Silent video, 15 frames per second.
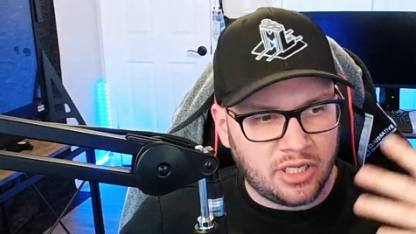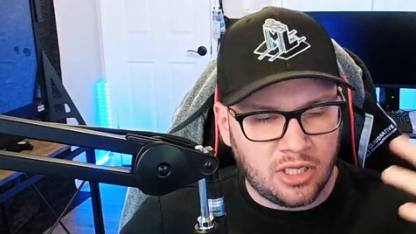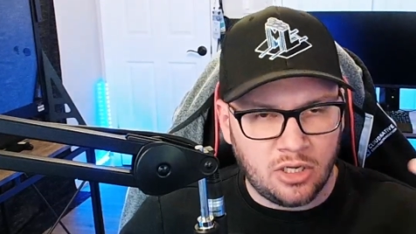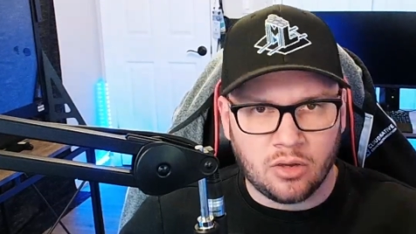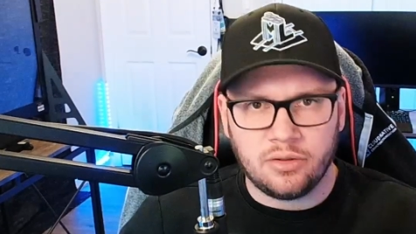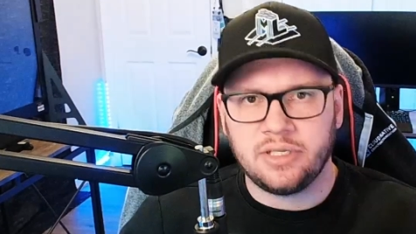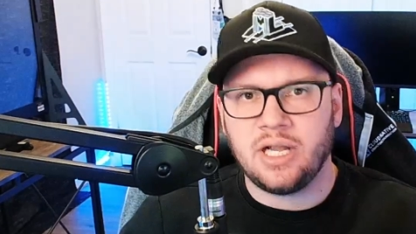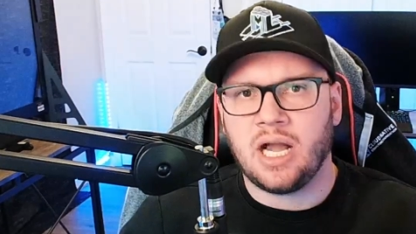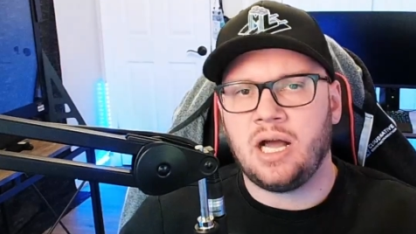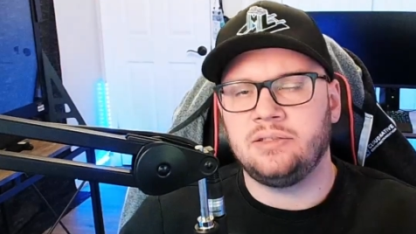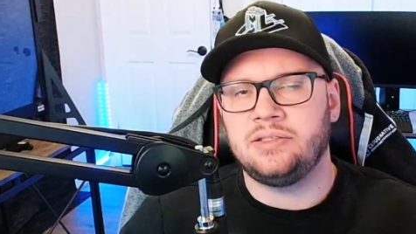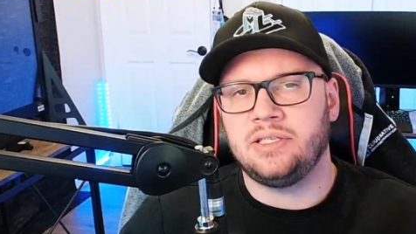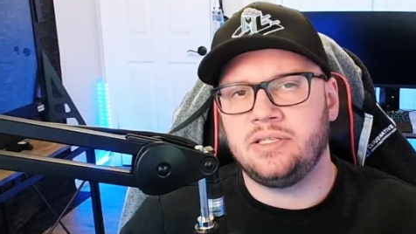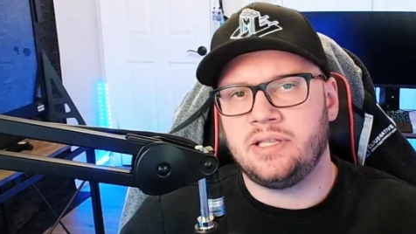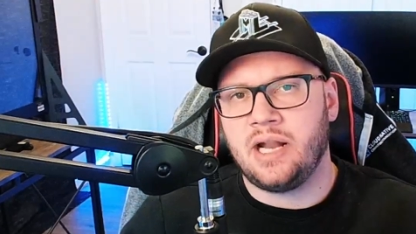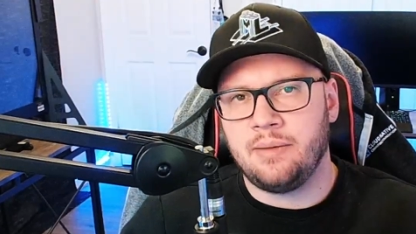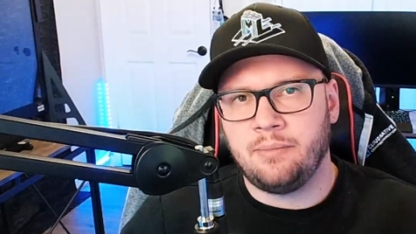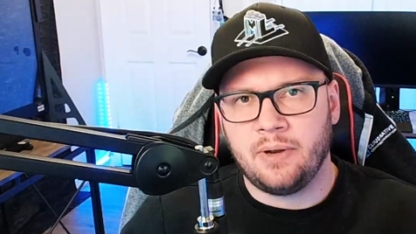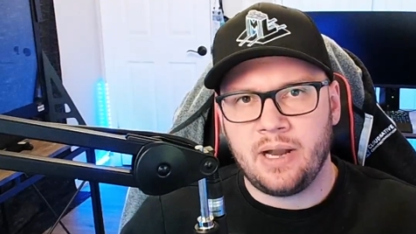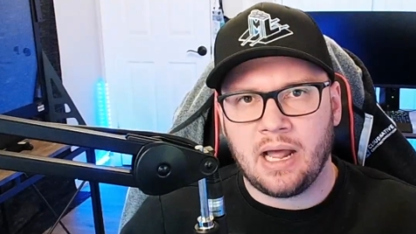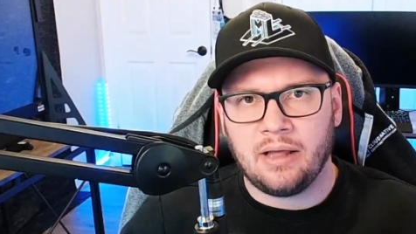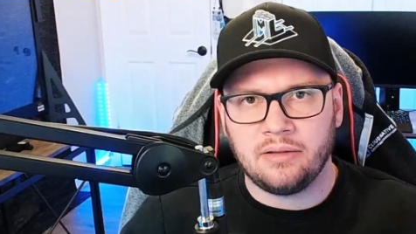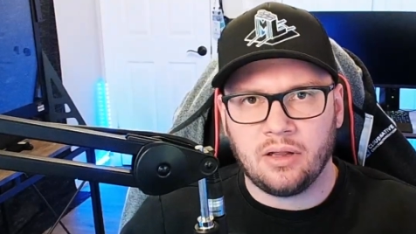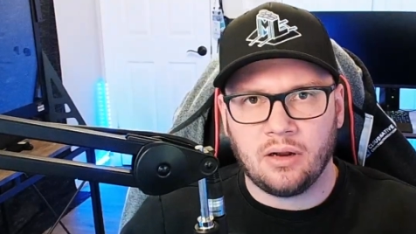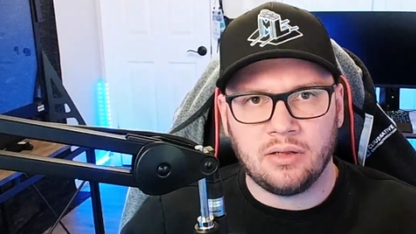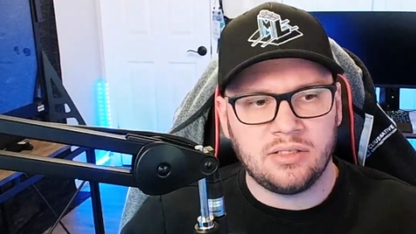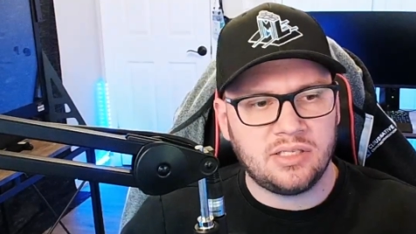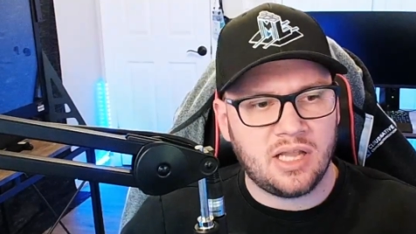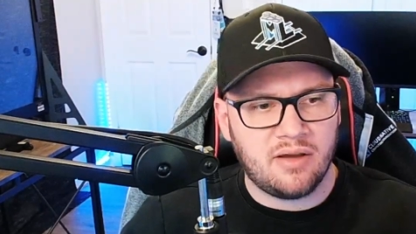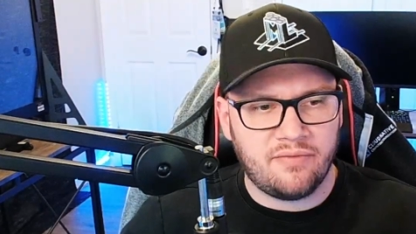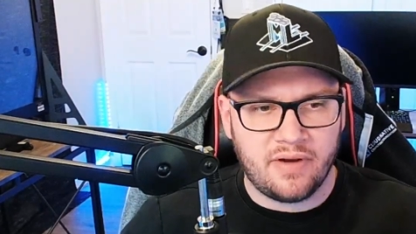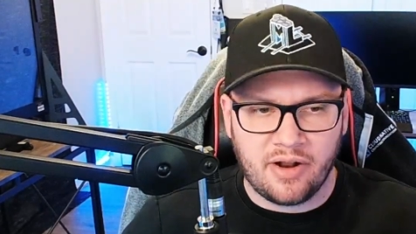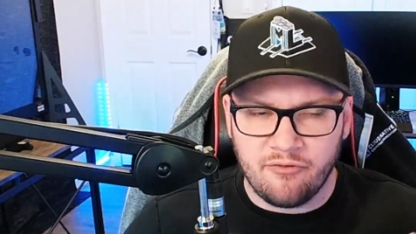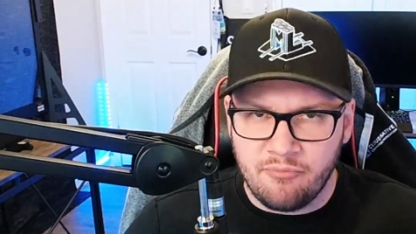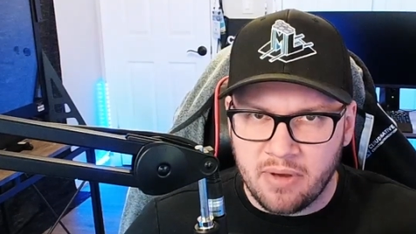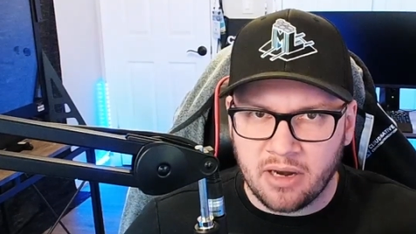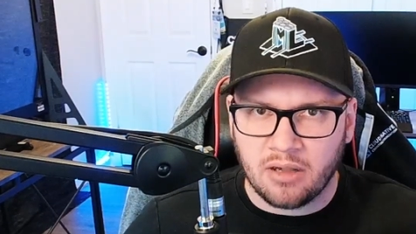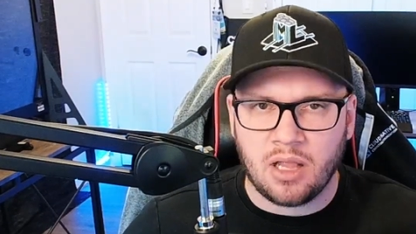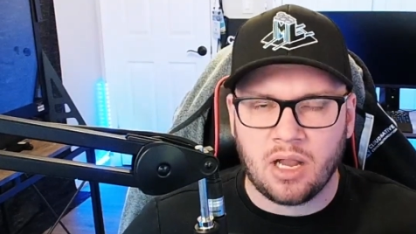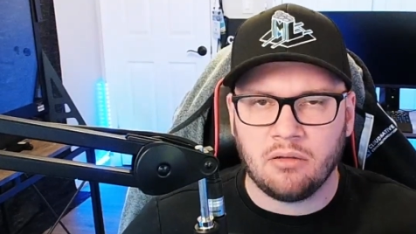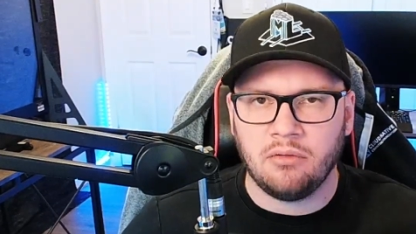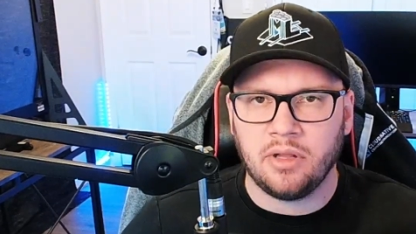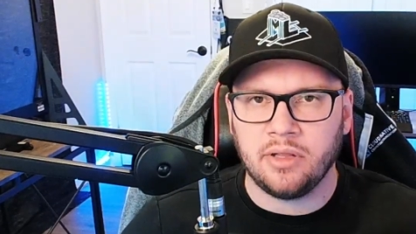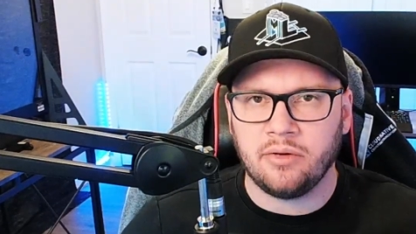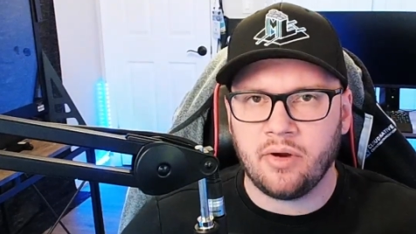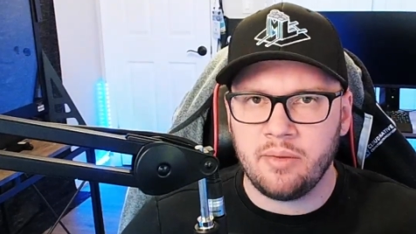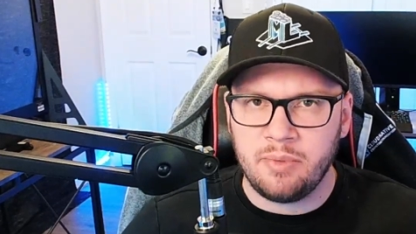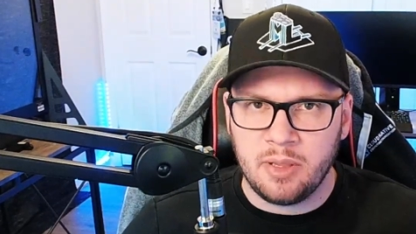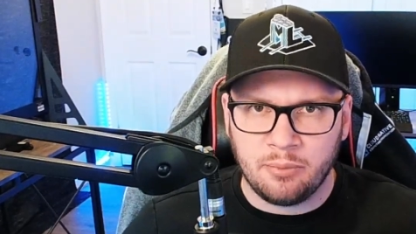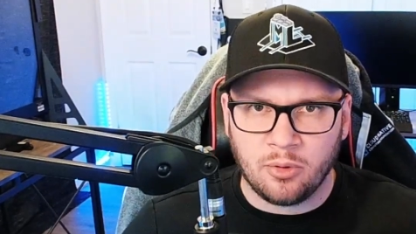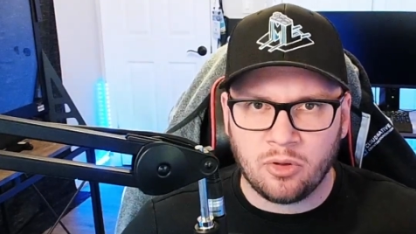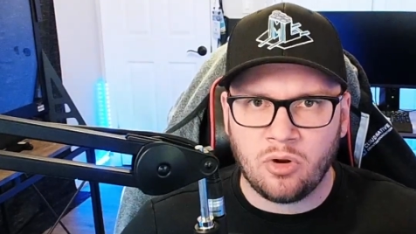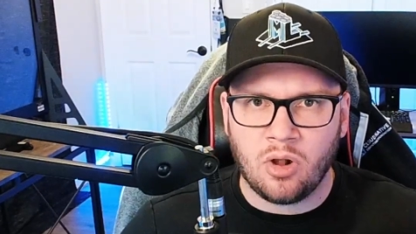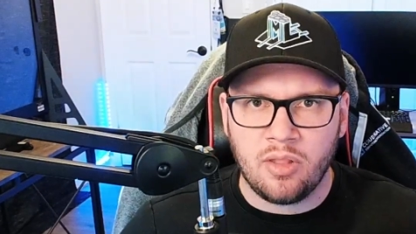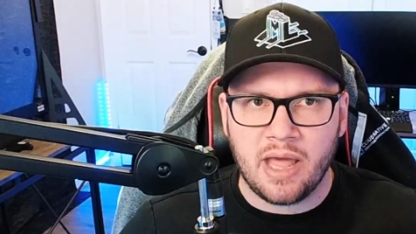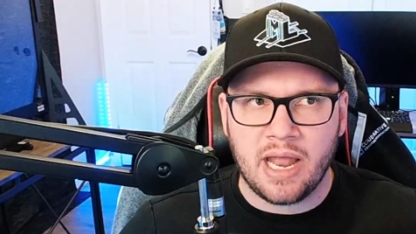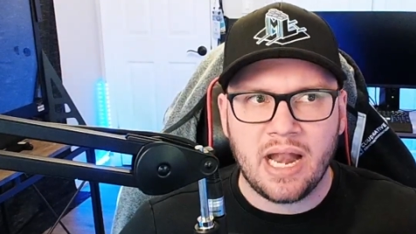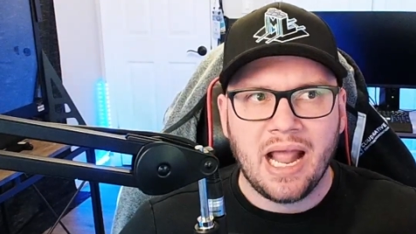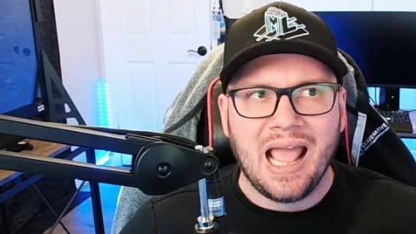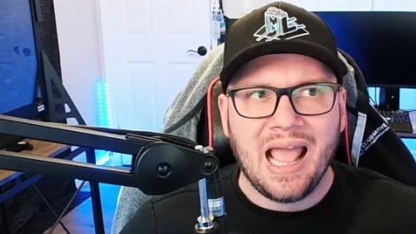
the content that I put out there and stuff, and I've met a lot of really great people and all that,